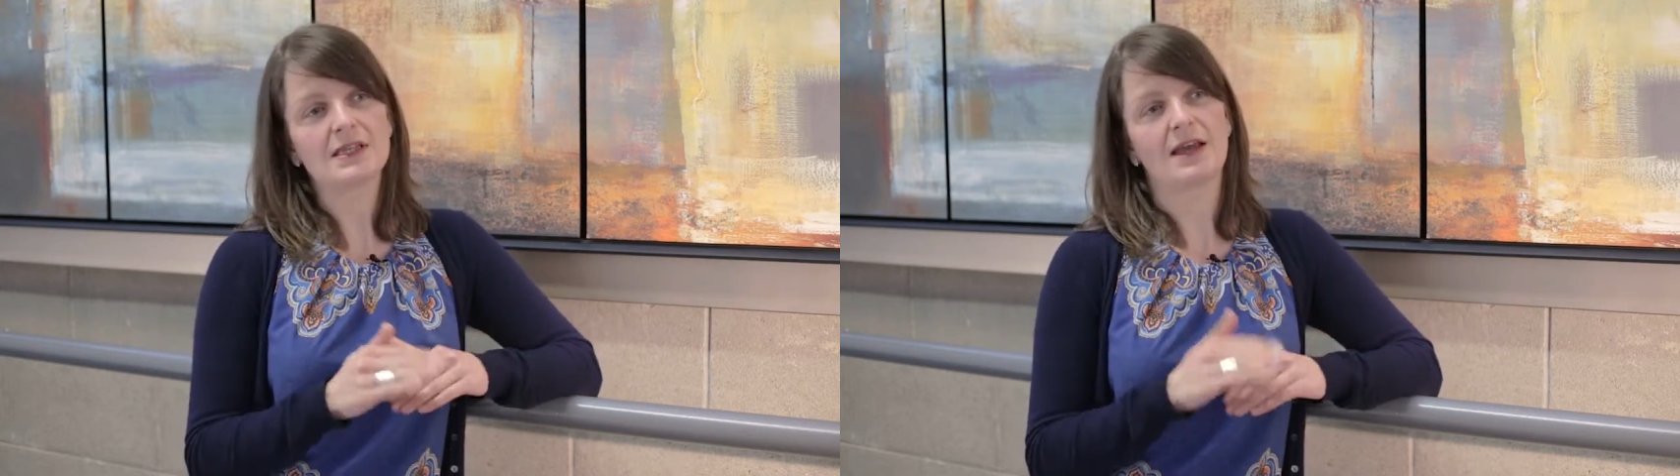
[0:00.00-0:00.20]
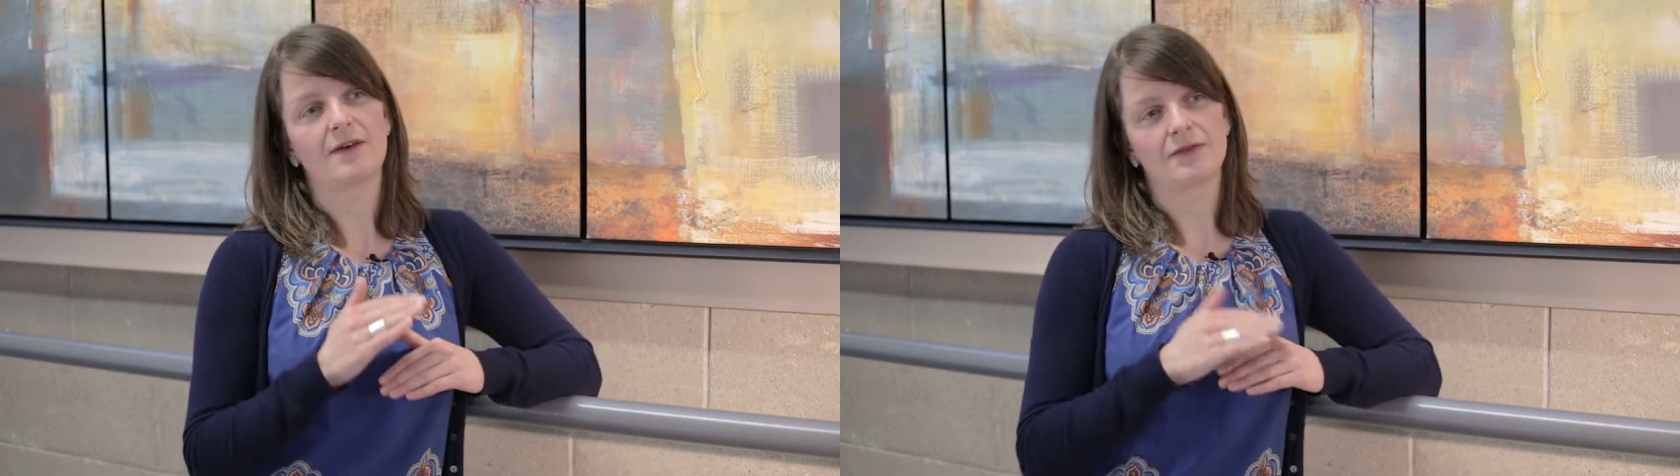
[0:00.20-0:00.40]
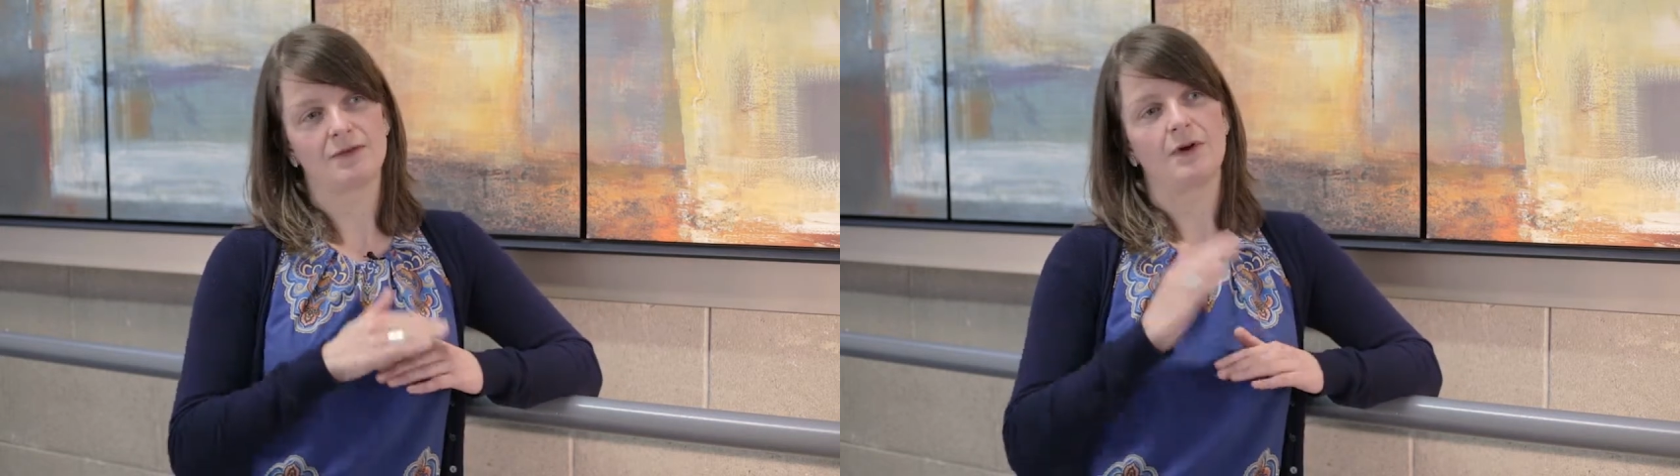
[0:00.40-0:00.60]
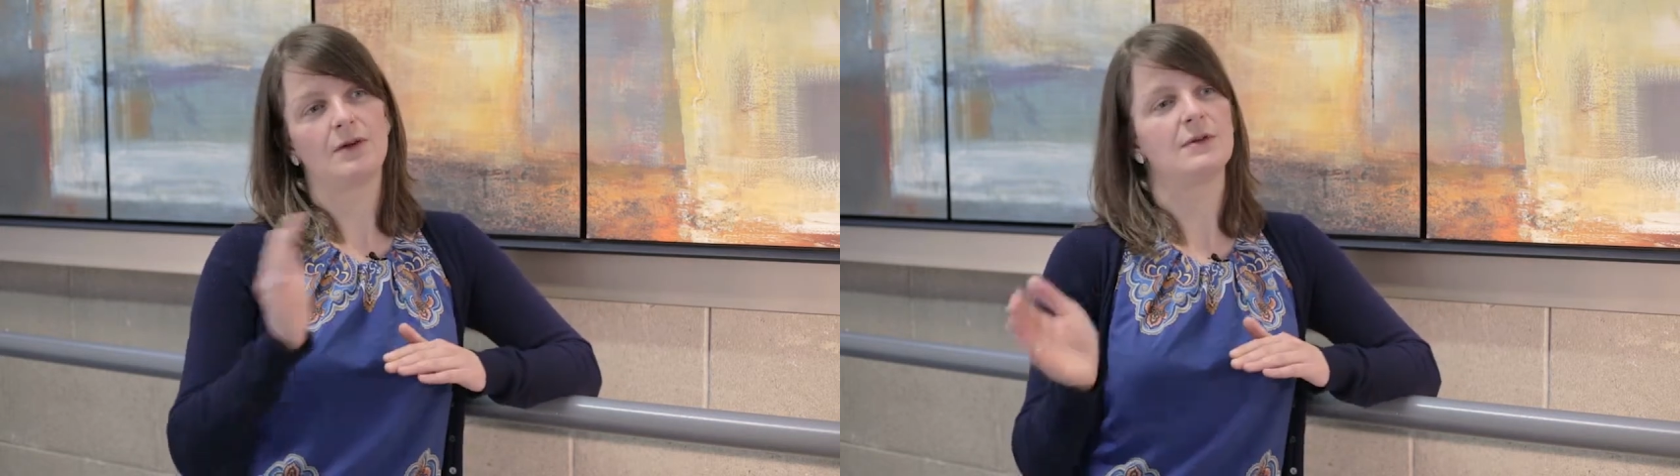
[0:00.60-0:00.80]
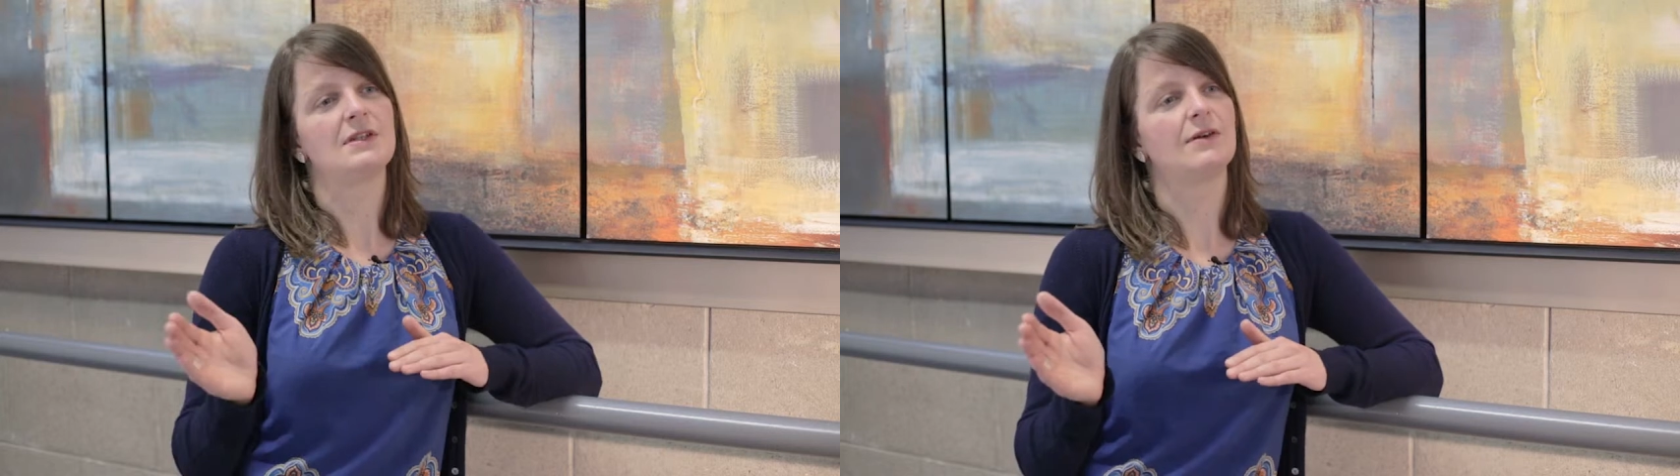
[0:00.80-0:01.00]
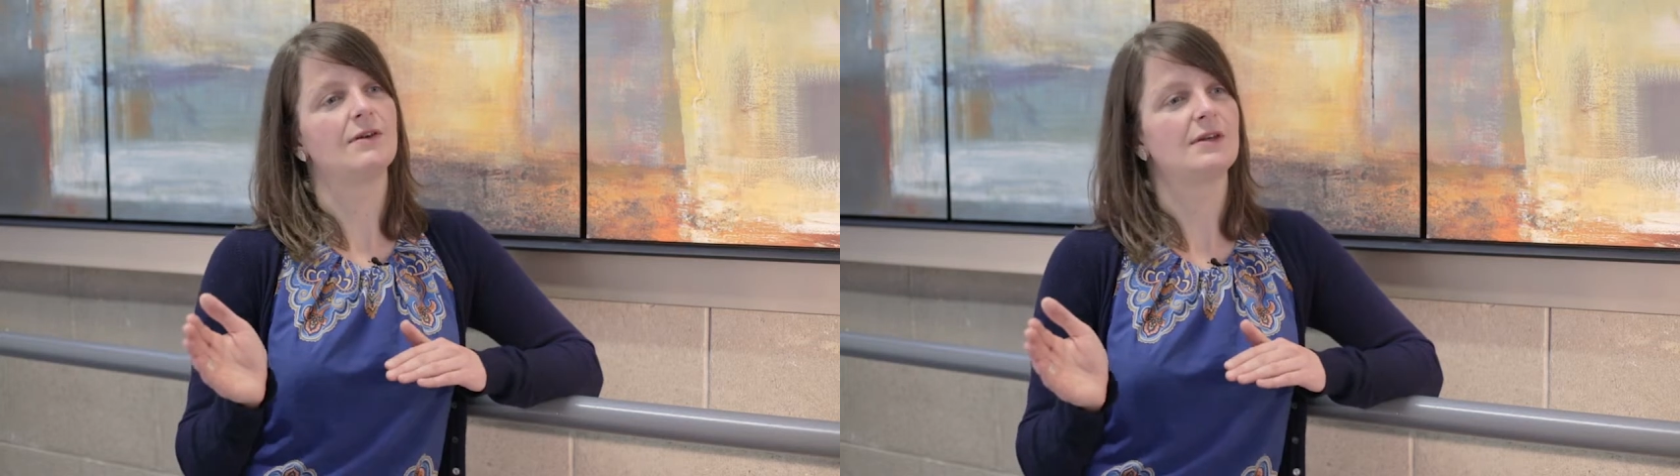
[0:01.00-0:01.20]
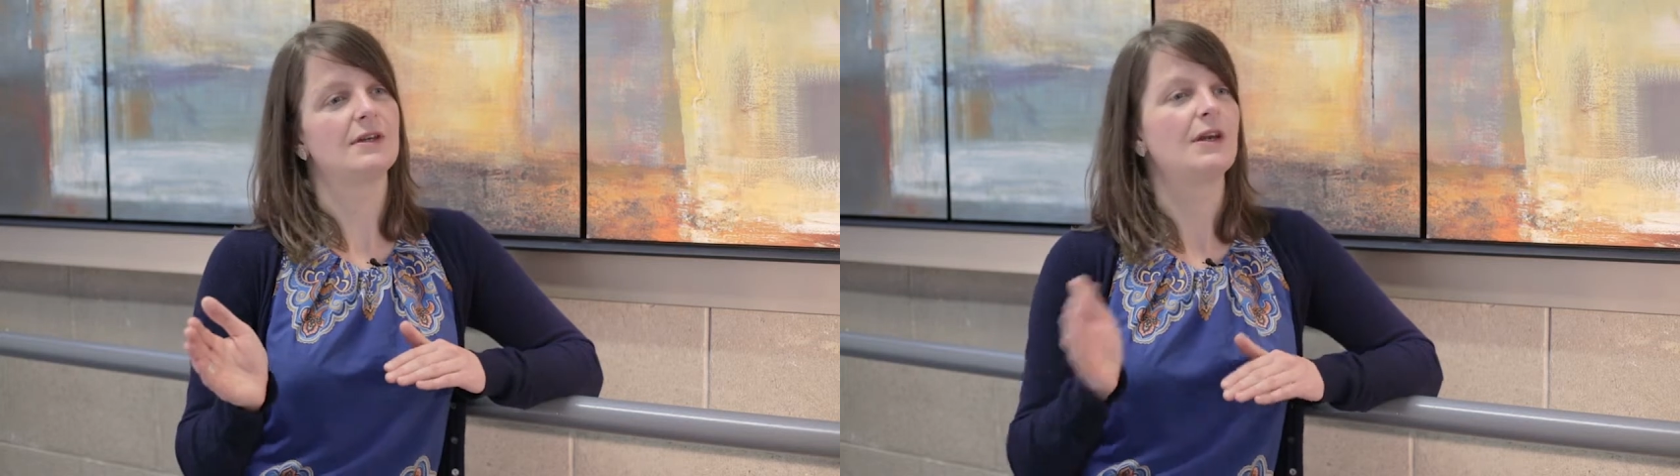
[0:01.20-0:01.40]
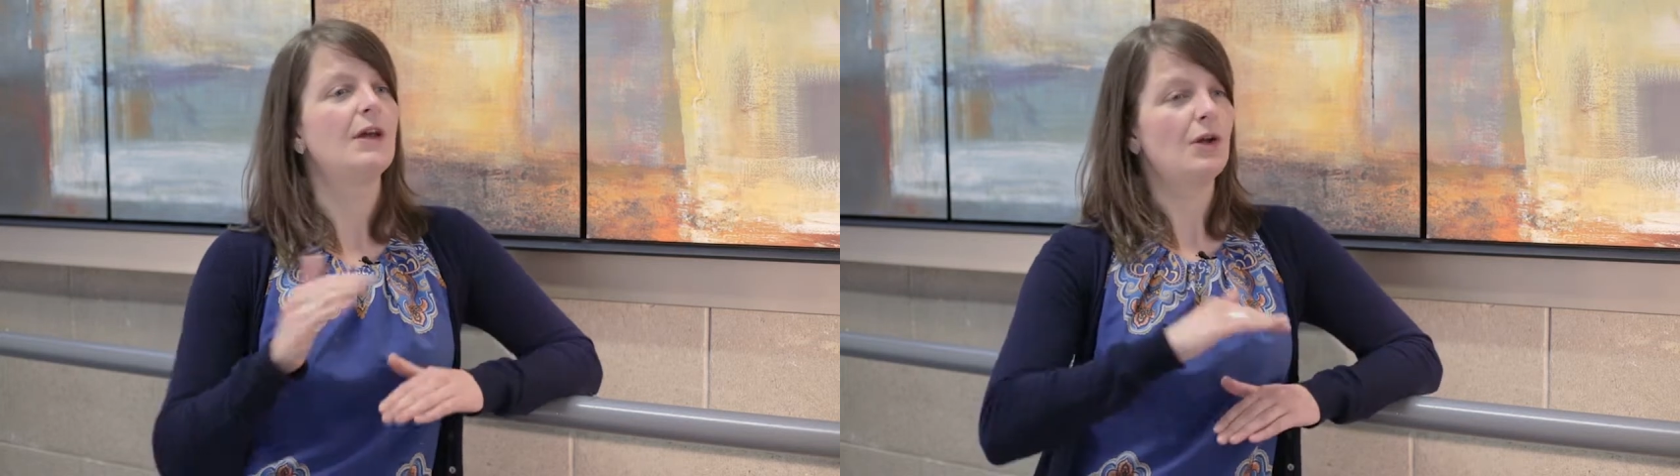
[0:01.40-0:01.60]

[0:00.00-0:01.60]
they have to follow a certain